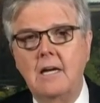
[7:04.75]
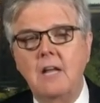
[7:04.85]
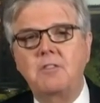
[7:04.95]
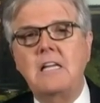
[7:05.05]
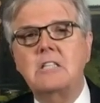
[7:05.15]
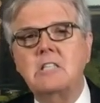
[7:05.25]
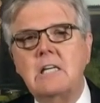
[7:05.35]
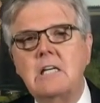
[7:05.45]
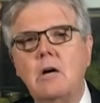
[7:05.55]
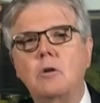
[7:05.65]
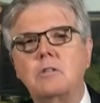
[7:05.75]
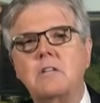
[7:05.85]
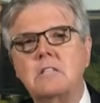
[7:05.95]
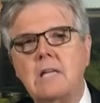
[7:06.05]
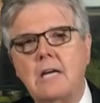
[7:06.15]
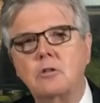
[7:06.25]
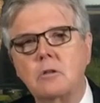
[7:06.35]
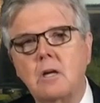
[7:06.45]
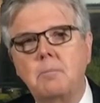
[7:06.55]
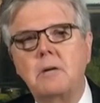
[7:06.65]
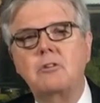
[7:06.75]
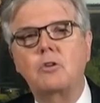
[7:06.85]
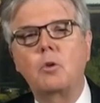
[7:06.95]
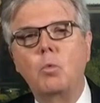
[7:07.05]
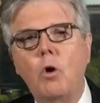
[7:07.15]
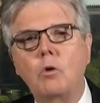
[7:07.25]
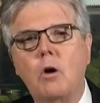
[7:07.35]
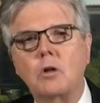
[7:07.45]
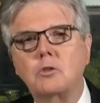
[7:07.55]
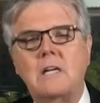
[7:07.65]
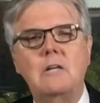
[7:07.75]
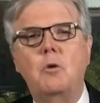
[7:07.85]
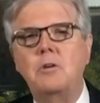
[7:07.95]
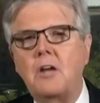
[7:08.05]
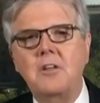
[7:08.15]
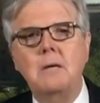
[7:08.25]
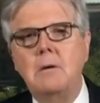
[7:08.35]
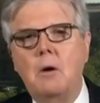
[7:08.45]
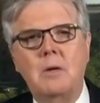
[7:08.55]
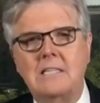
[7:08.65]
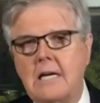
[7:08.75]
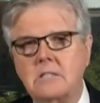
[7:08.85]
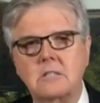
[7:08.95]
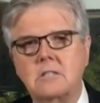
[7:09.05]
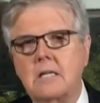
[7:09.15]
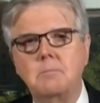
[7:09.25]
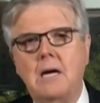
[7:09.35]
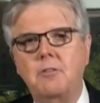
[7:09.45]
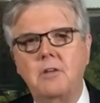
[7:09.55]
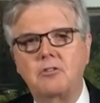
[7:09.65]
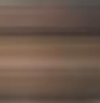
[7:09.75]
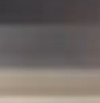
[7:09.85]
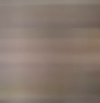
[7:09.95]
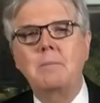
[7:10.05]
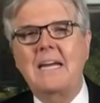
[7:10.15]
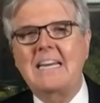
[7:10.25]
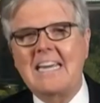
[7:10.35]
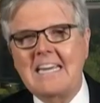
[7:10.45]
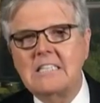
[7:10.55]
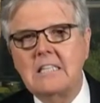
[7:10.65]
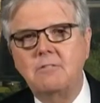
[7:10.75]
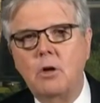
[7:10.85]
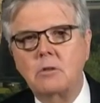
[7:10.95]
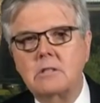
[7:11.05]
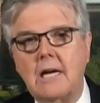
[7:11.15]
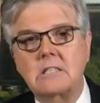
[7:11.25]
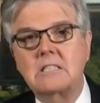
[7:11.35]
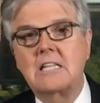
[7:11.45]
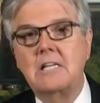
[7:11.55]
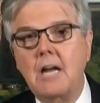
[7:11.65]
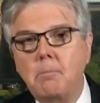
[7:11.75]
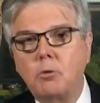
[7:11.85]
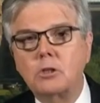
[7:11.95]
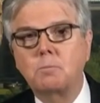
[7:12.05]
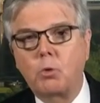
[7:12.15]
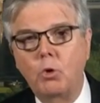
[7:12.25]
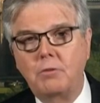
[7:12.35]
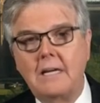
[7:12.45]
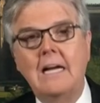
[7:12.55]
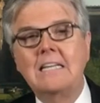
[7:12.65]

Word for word: Right. These CEOs of these national companies are the woke culture. They know nothing about what Texans think about this. We make it easy to vote in Texas. The numbers prove it.